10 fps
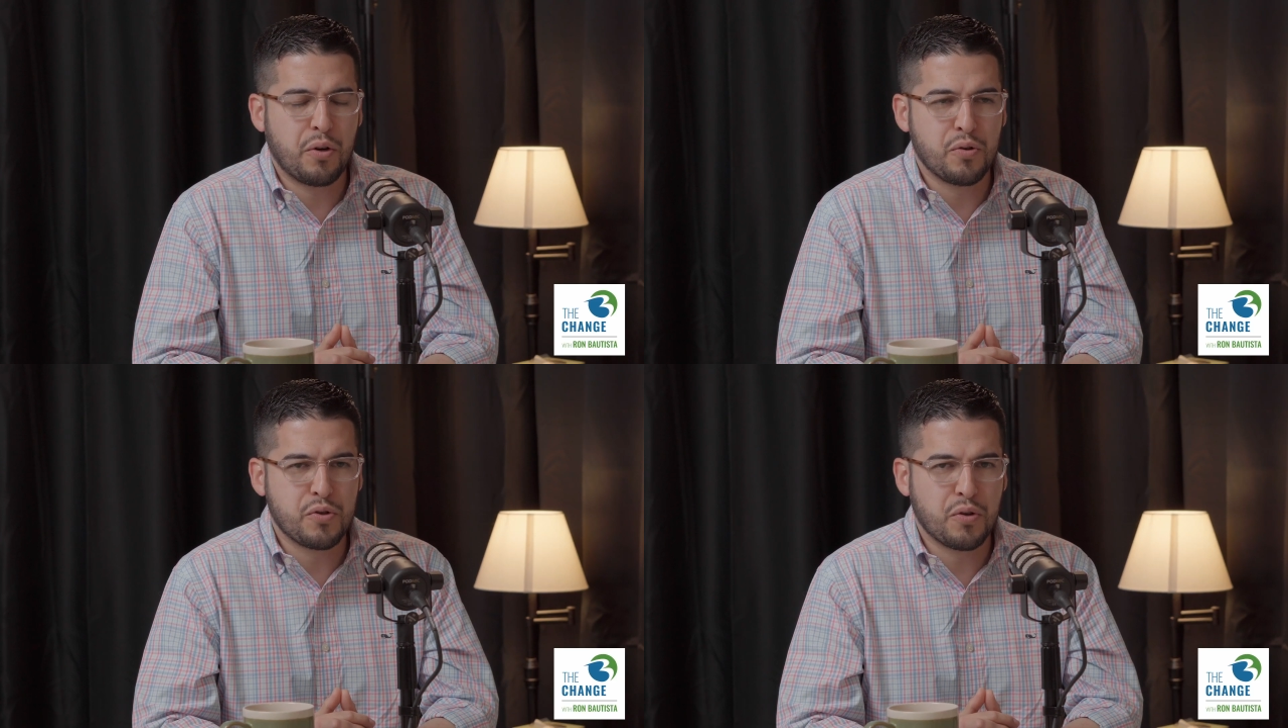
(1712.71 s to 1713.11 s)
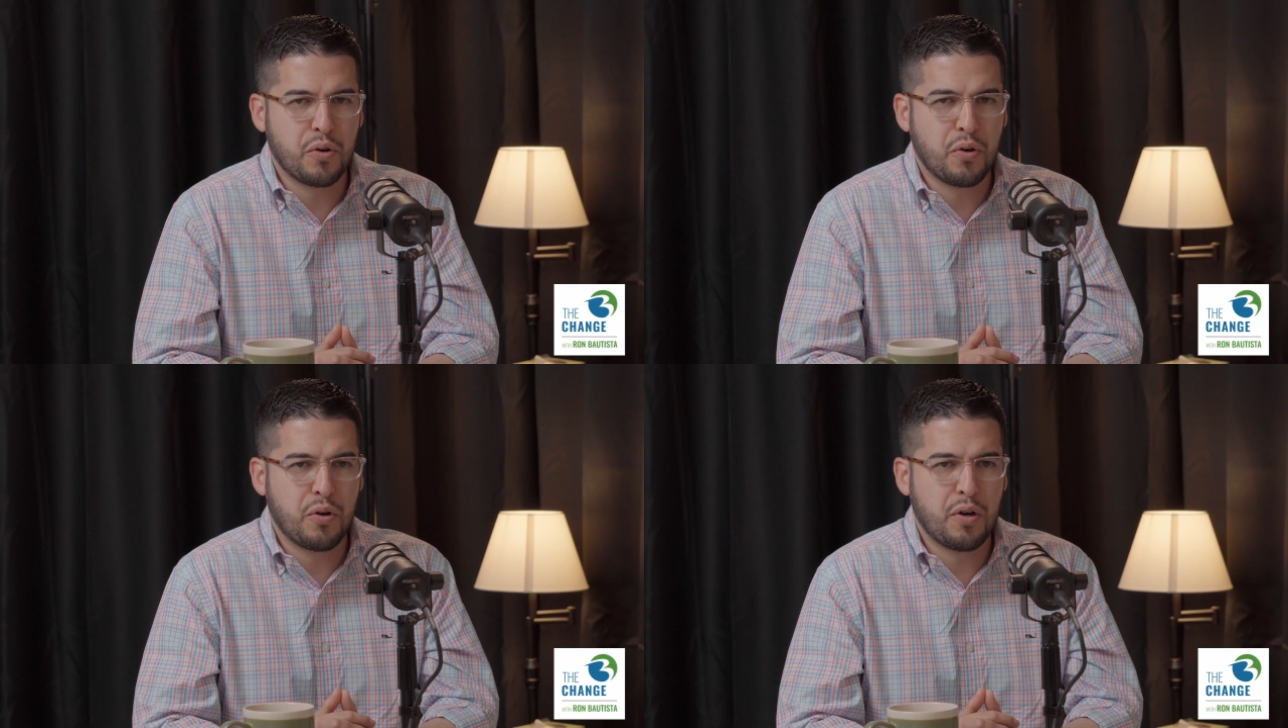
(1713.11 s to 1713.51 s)

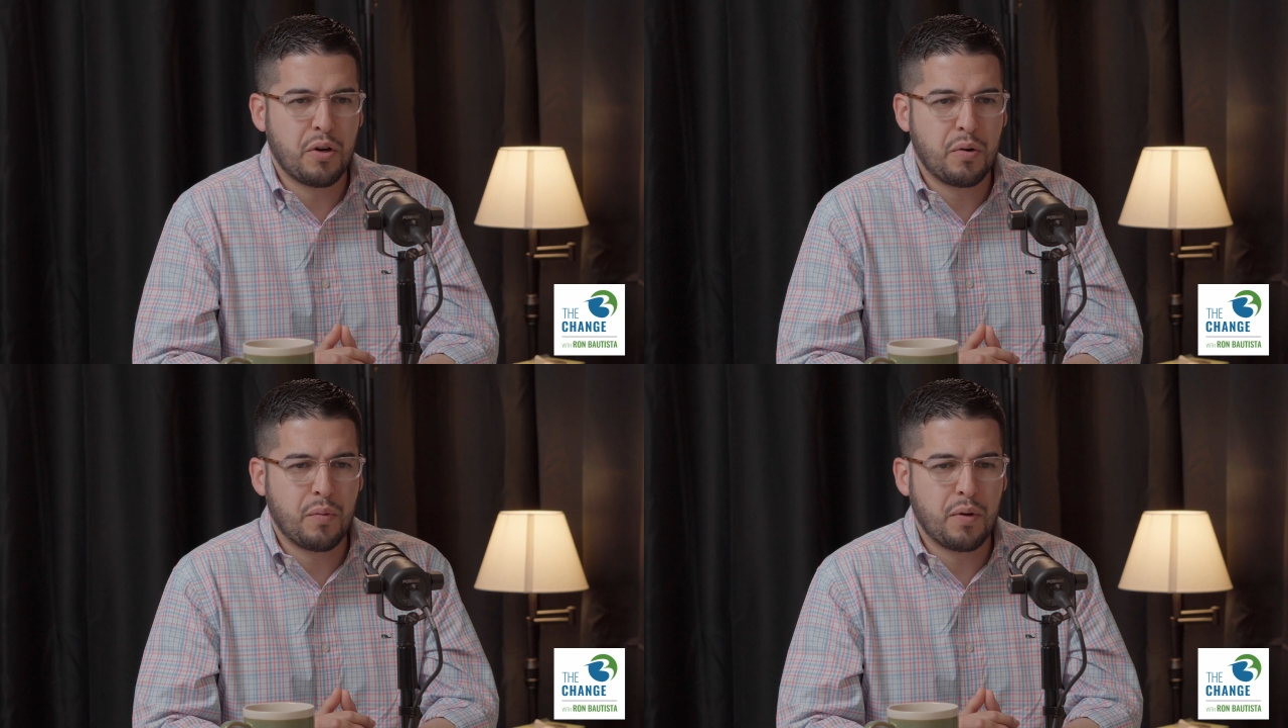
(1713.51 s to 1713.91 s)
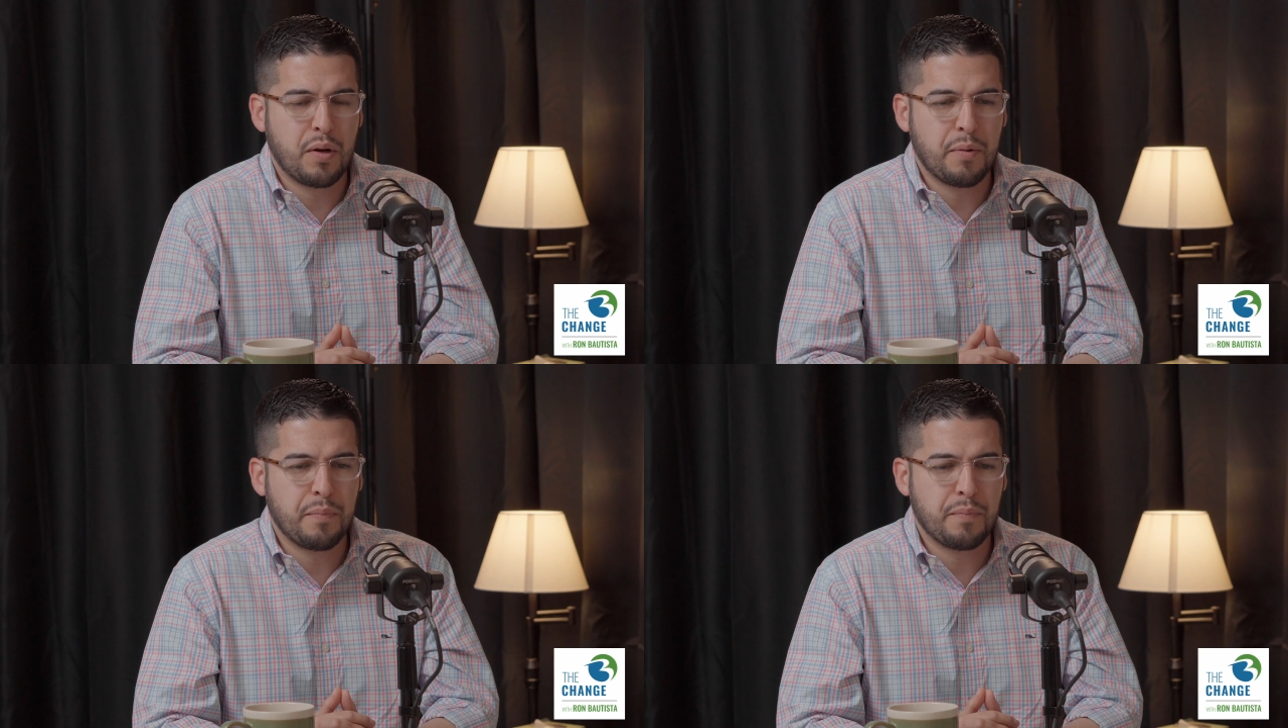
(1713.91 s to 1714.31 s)
also
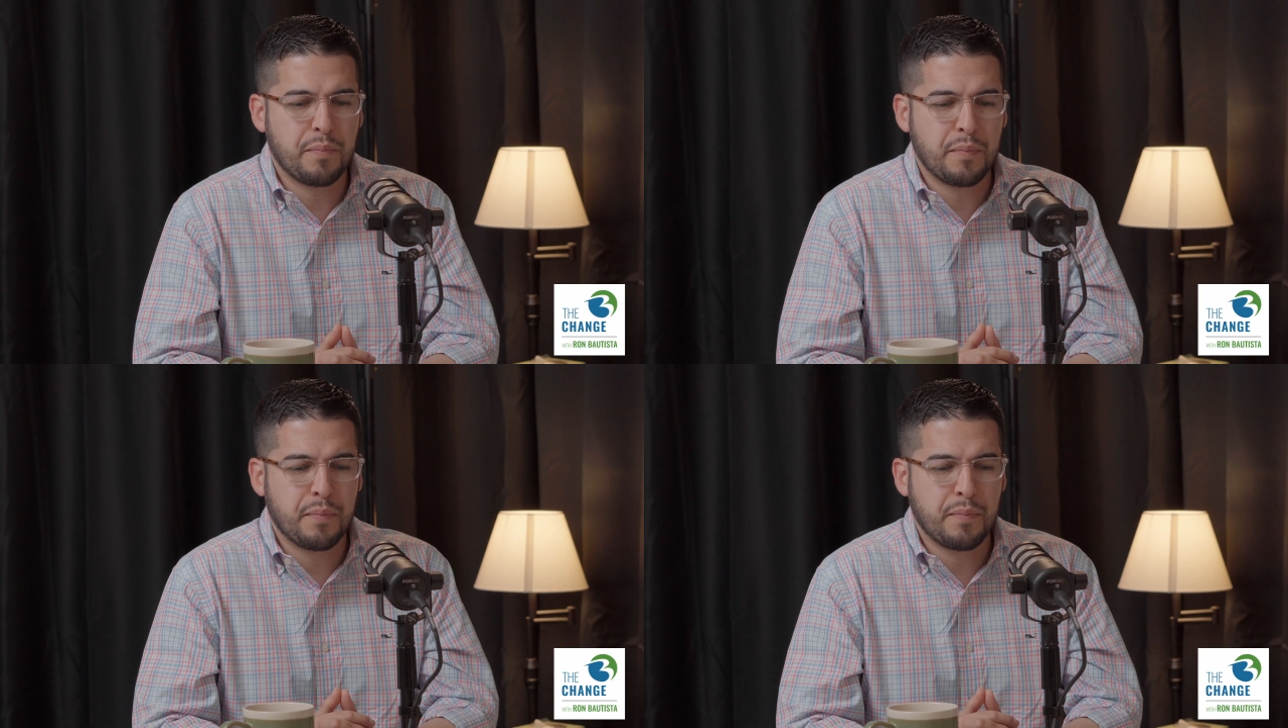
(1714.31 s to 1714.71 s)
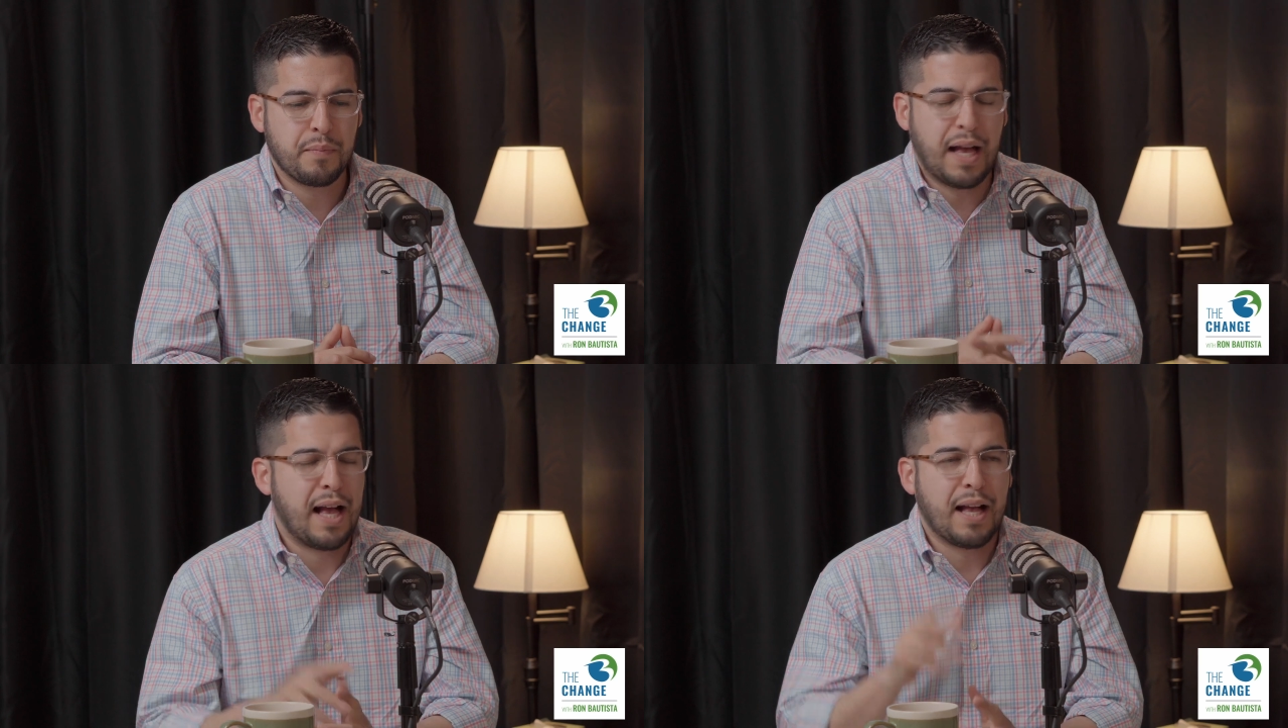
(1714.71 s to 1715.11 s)

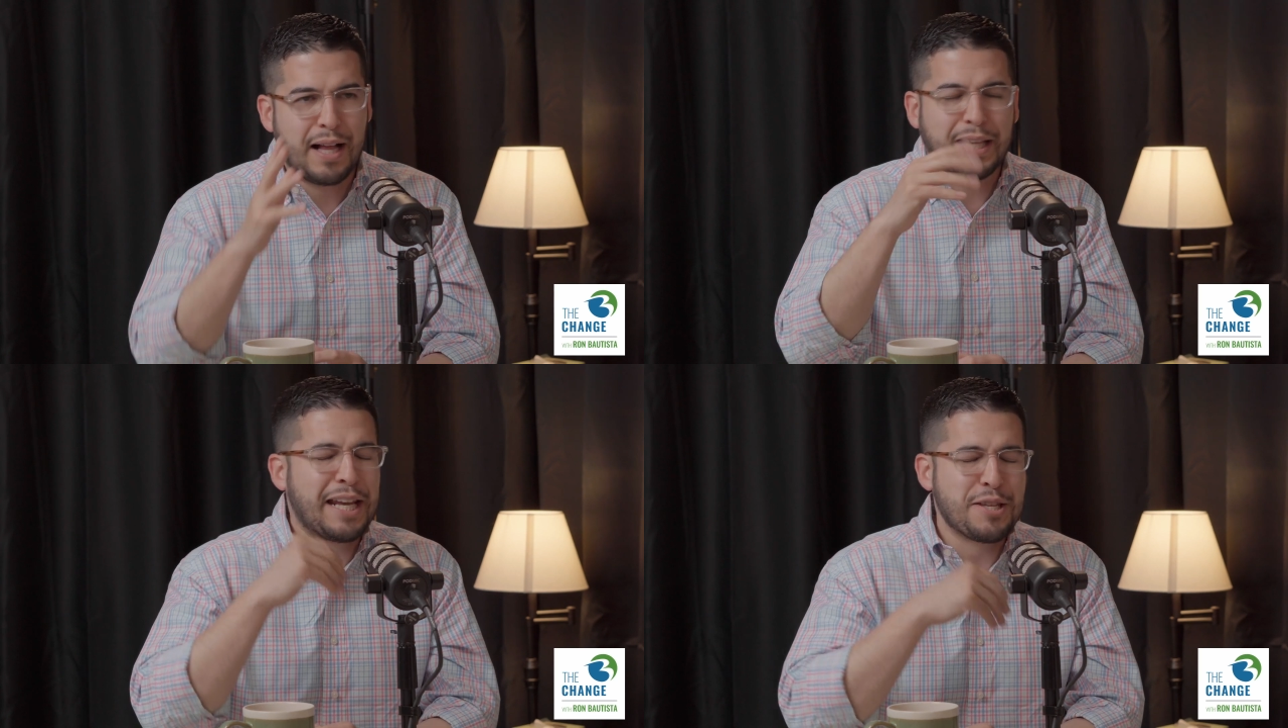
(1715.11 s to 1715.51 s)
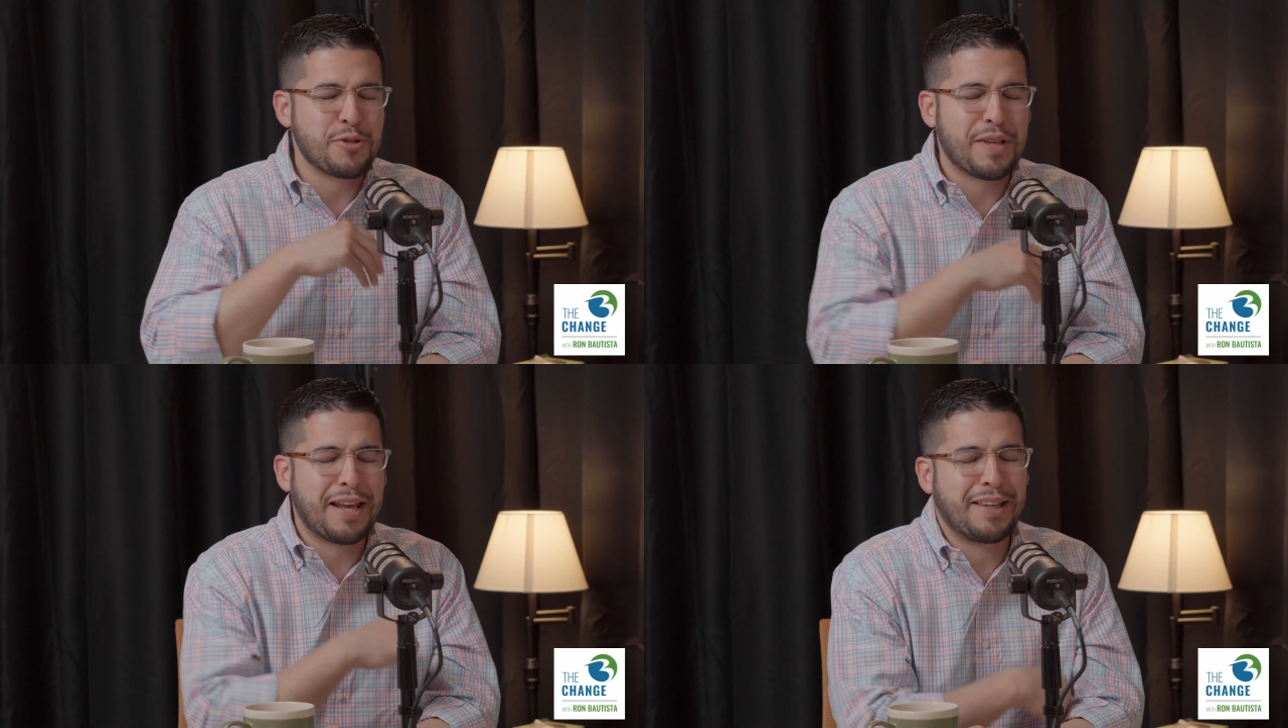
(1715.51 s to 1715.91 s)
I'll get into
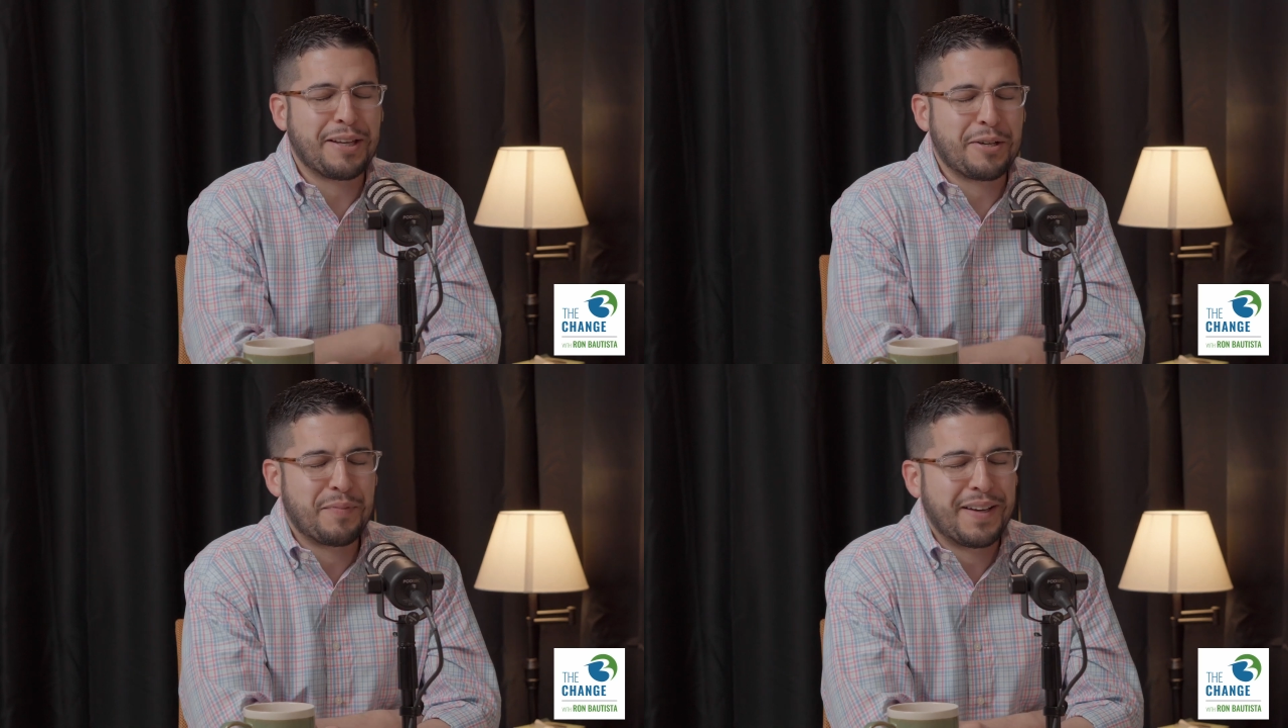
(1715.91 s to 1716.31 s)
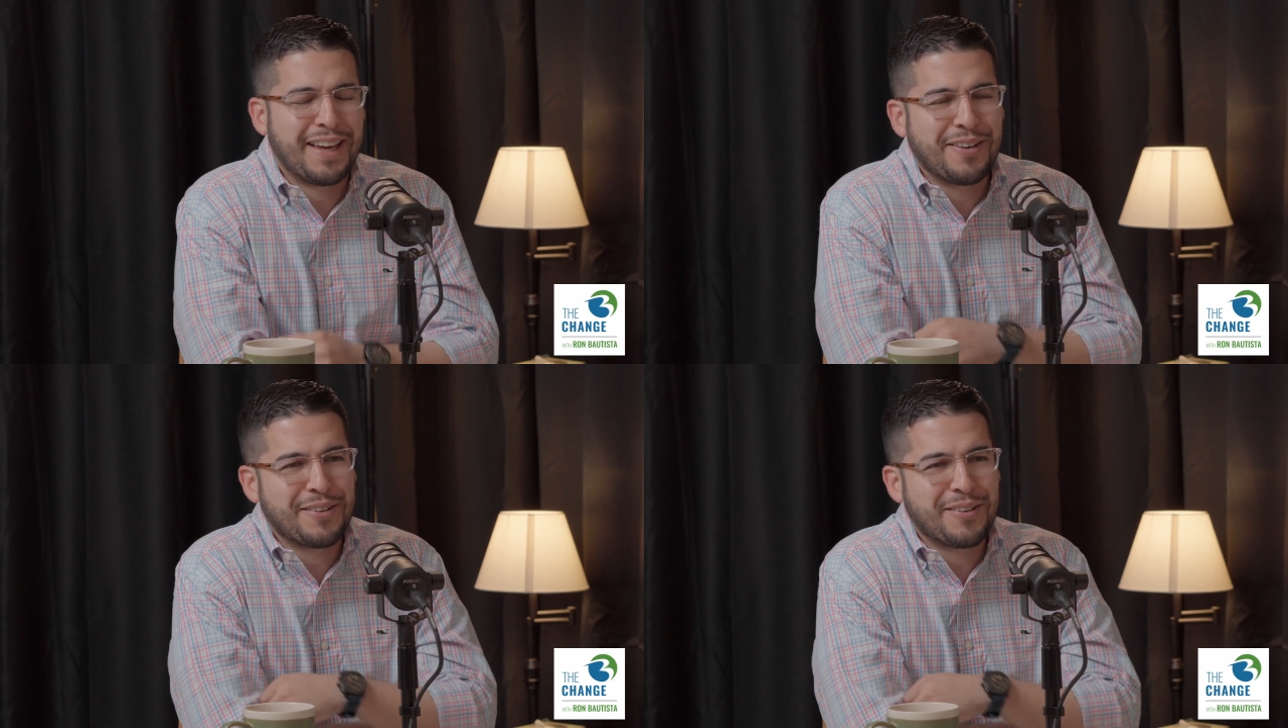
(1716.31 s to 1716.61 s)
that later. But yeah, you can